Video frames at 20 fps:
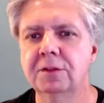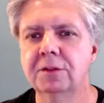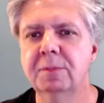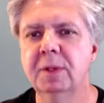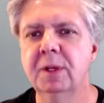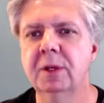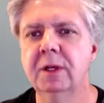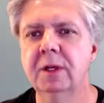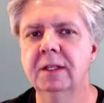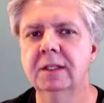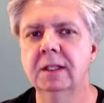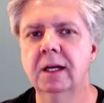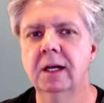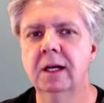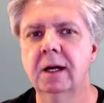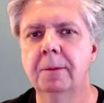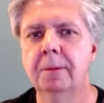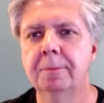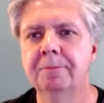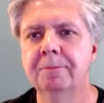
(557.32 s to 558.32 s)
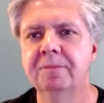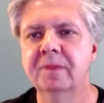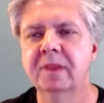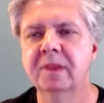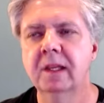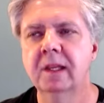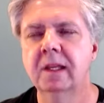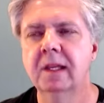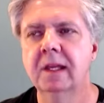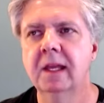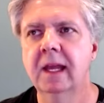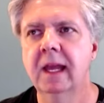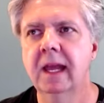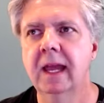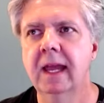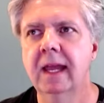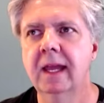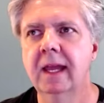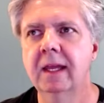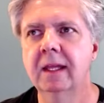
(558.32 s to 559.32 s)
Spirit, um,
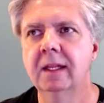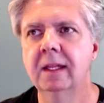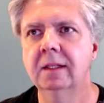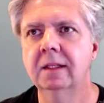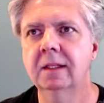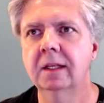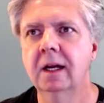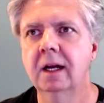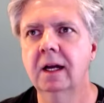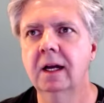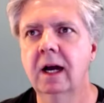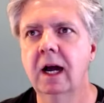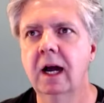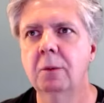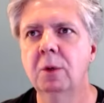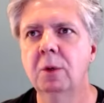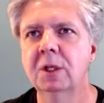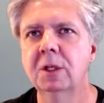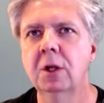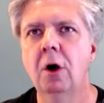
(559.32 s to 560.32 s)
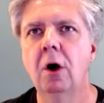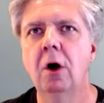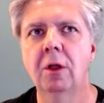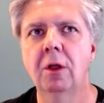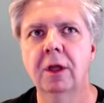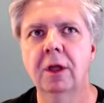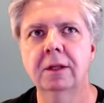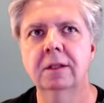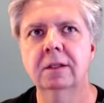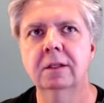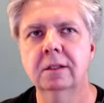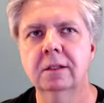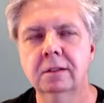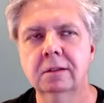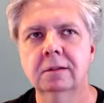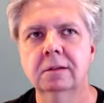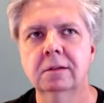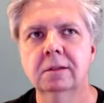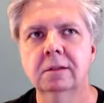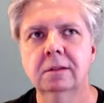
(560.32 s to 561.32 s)
and uh, I would call it
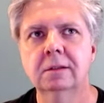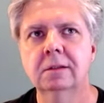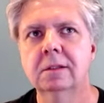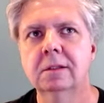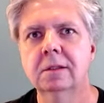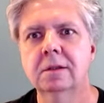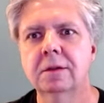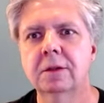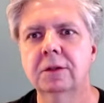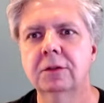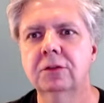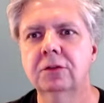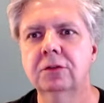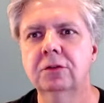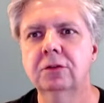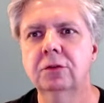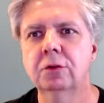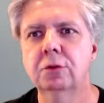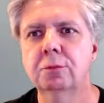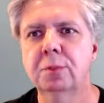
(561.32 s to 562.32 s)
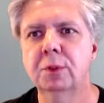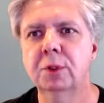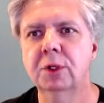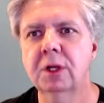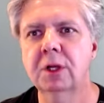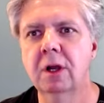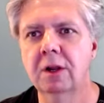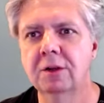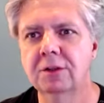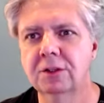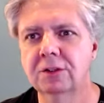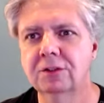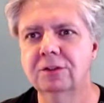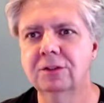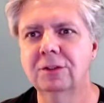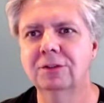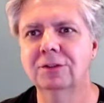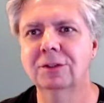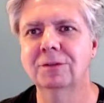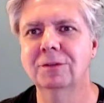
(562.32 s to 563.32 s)
the super
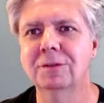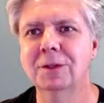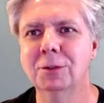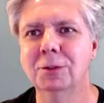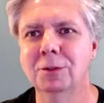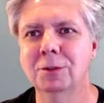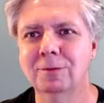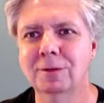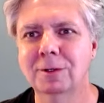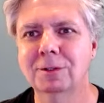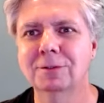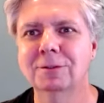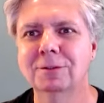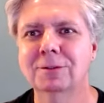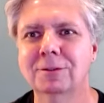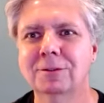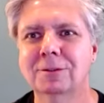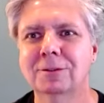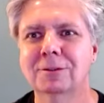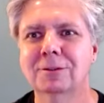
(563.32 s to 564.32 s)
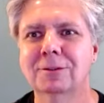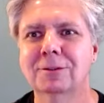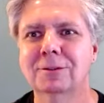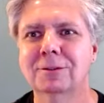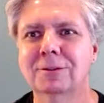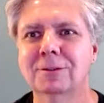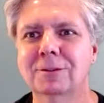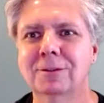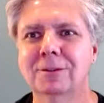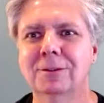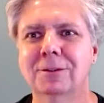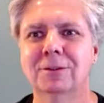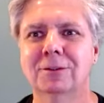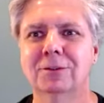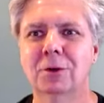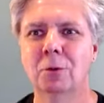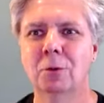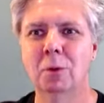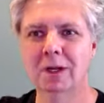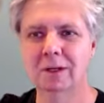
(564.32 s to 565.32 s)
consciousness of the universe.
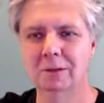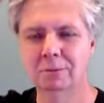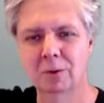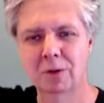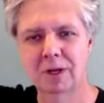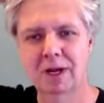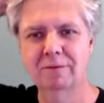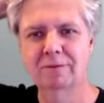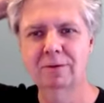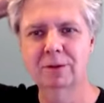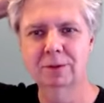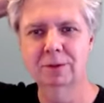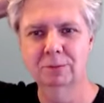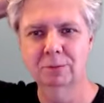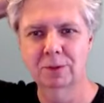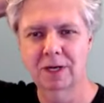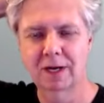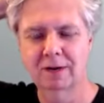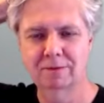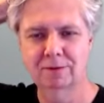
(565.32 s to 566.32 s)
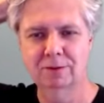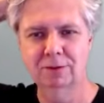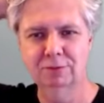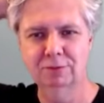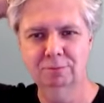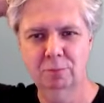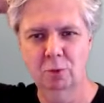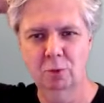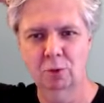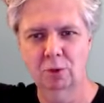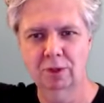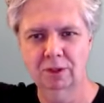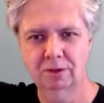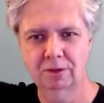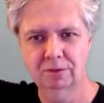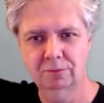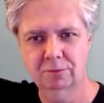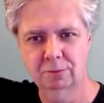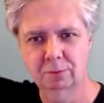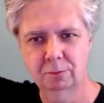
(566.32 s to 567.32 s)
So what whatever whatever is pouring
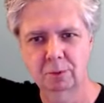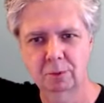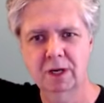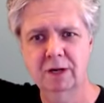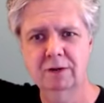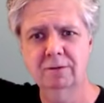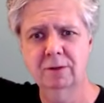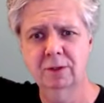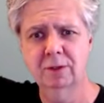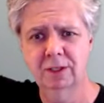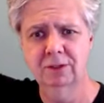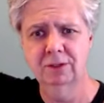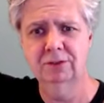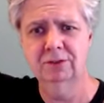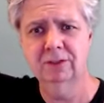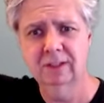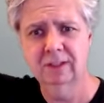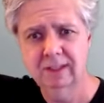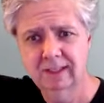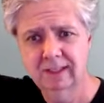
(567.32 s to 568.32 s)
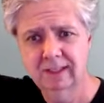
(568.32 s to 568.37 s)
through whatever is